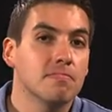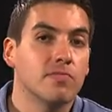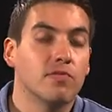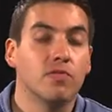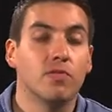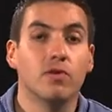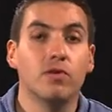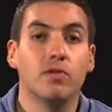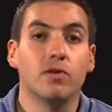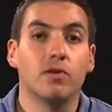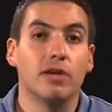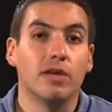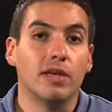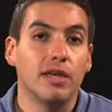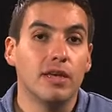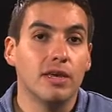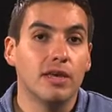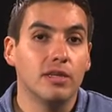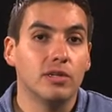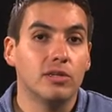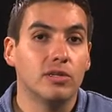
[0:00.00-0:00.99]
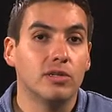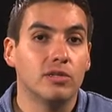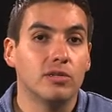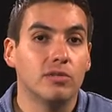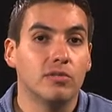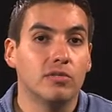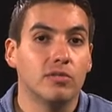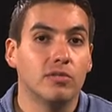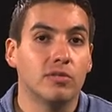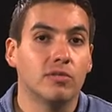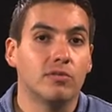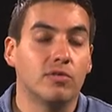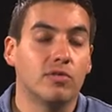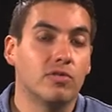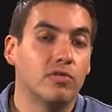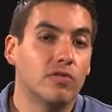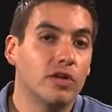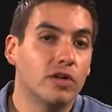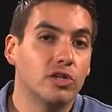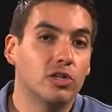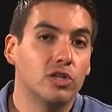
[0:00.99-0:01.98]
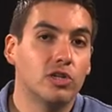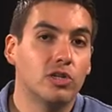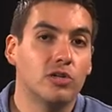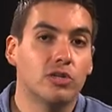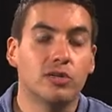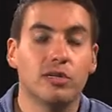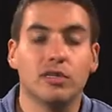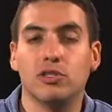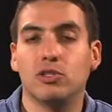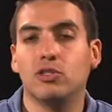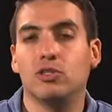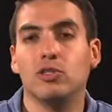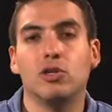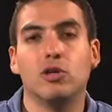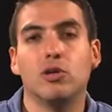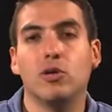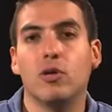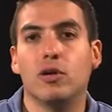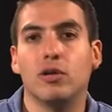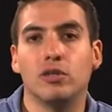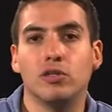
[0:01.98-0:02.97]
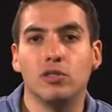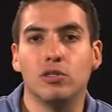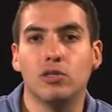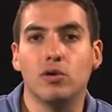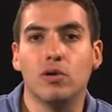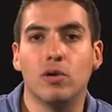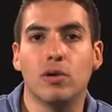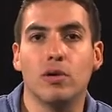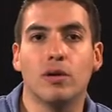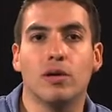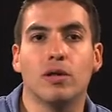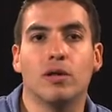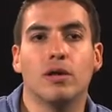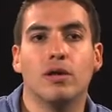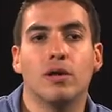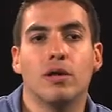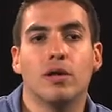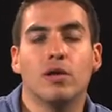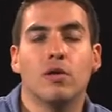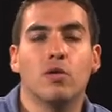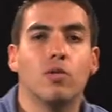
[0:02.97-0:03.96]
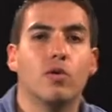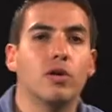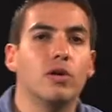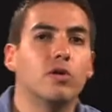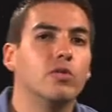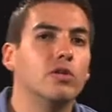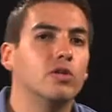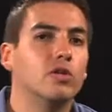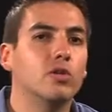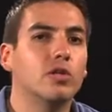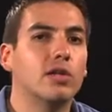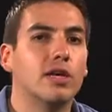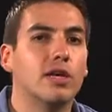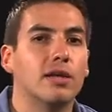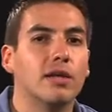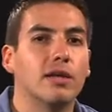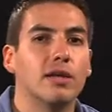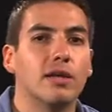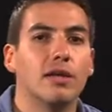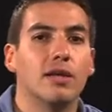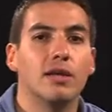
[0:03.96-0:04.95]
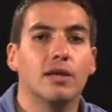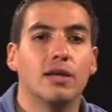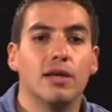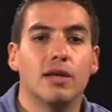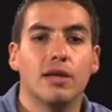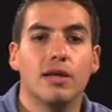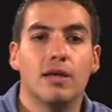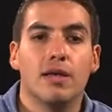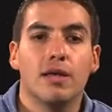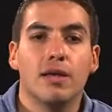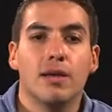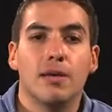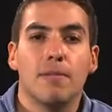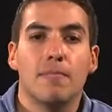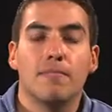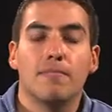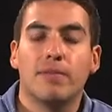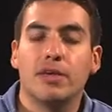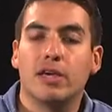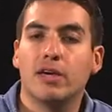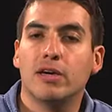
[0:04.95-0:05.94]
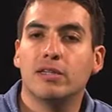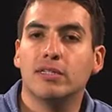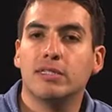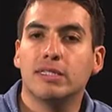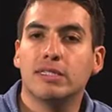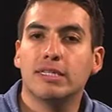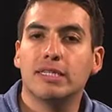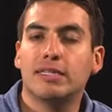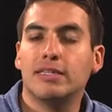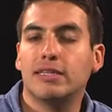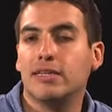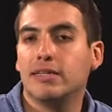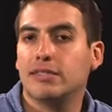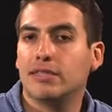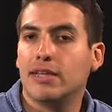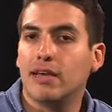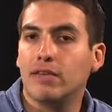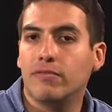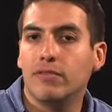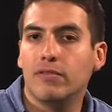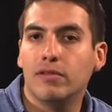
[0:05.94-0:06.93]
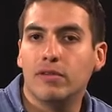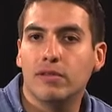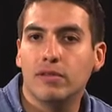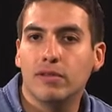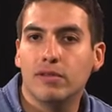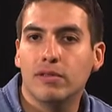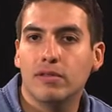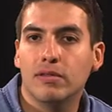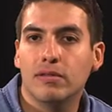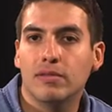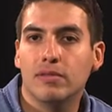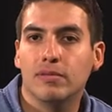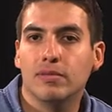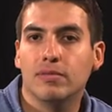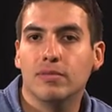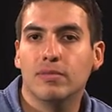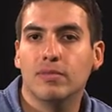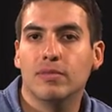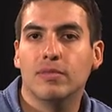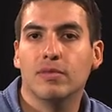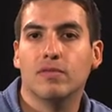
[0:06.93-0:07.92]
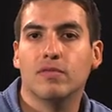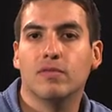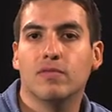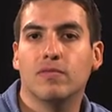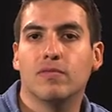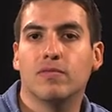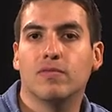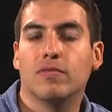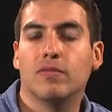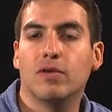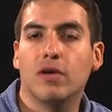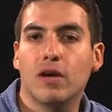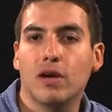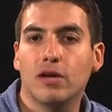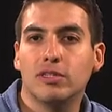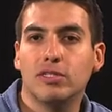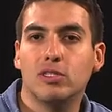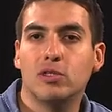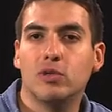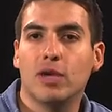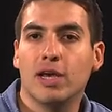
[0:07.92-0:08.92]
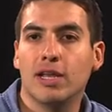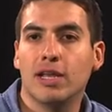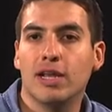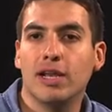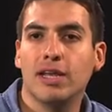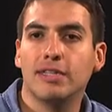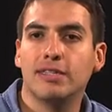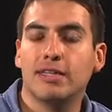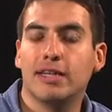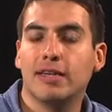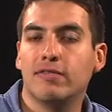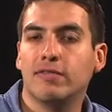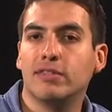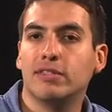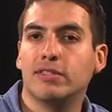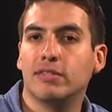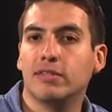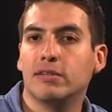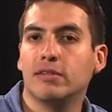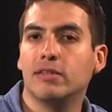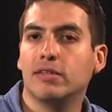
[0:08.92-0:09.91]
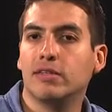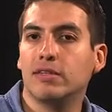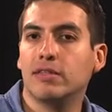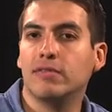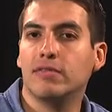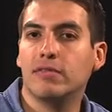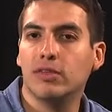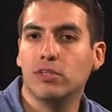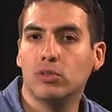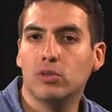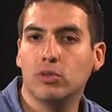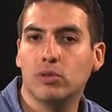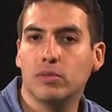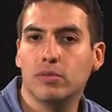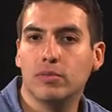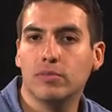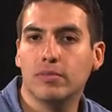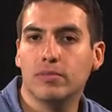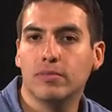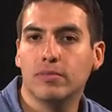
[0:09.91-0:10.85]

for their age, profession, and so on and so on. Why do we do that? Because it takes effort for us to analyze every single individual.